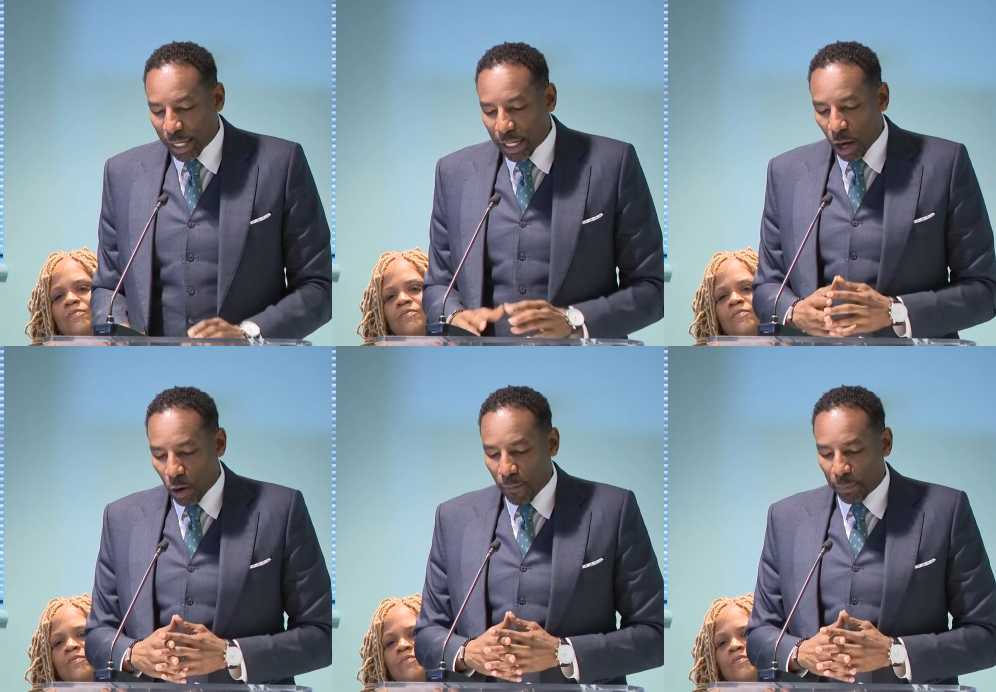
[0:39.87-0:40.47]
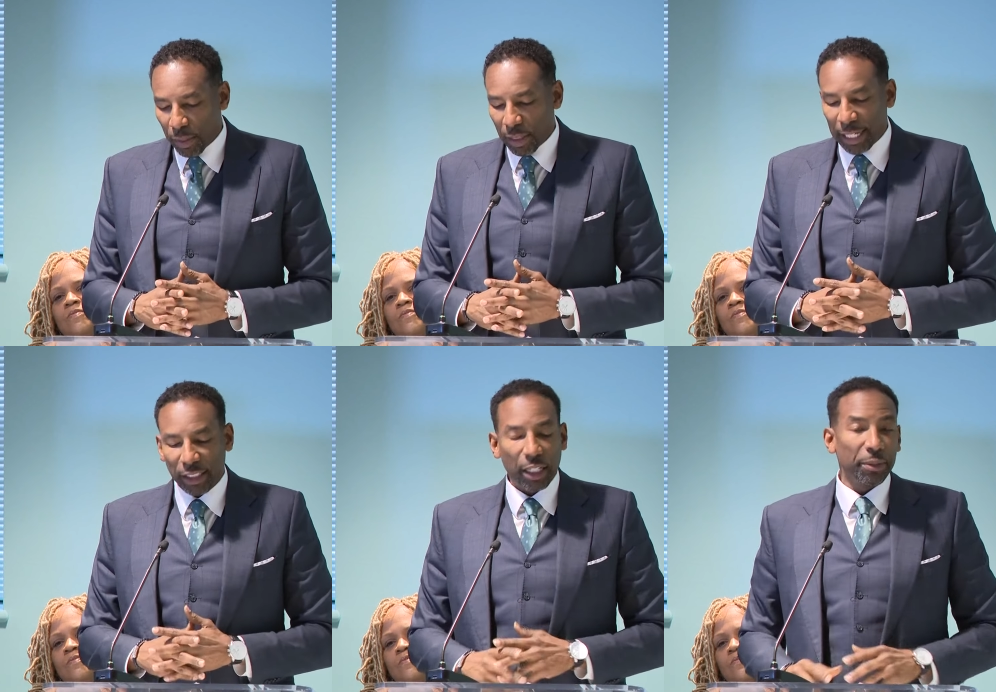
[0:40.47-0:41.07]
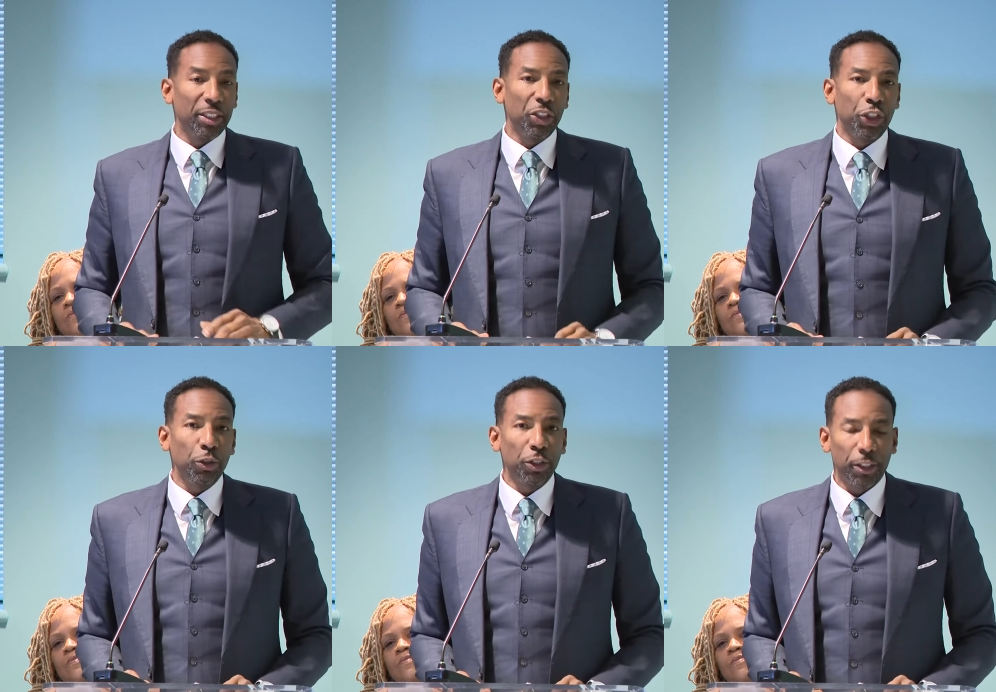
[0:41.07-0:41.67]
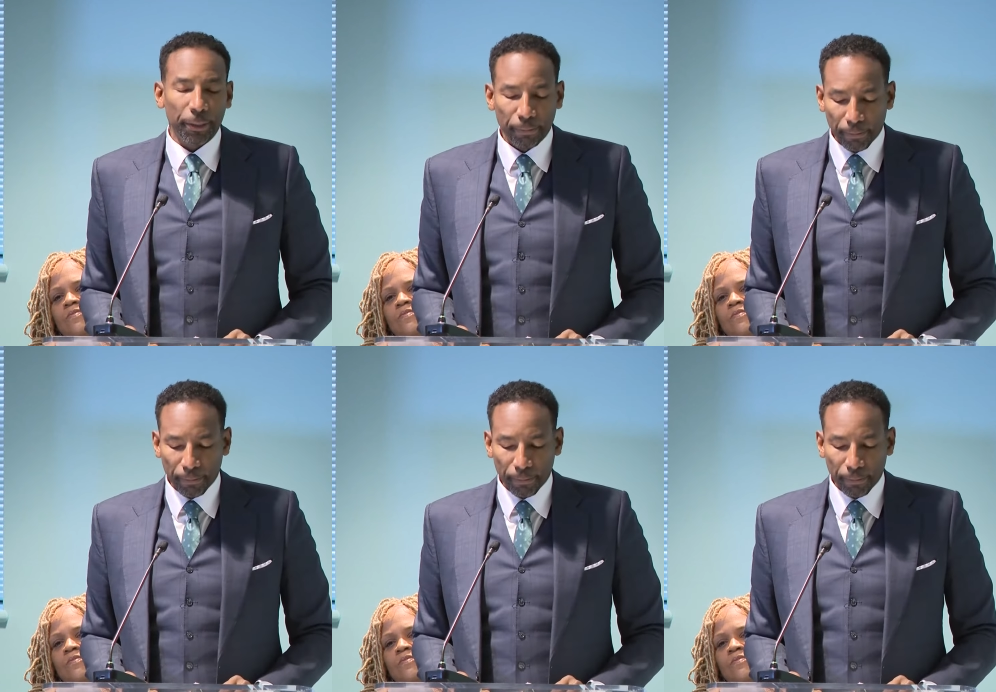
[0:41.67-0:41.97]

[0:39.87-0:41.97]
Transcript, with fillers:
Speaker 1: We know that substance use